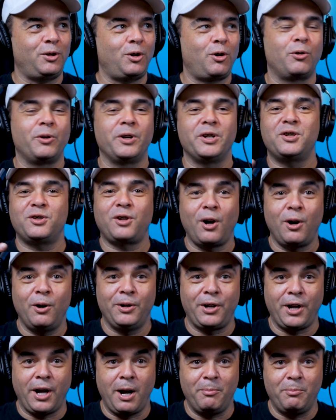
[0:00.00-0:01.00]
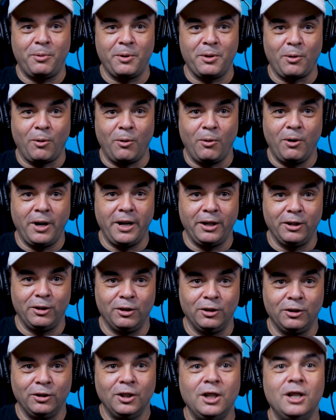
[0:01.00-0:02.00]
Criscoed up with
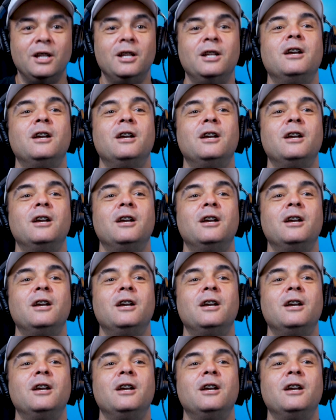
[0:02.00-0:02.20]
oil.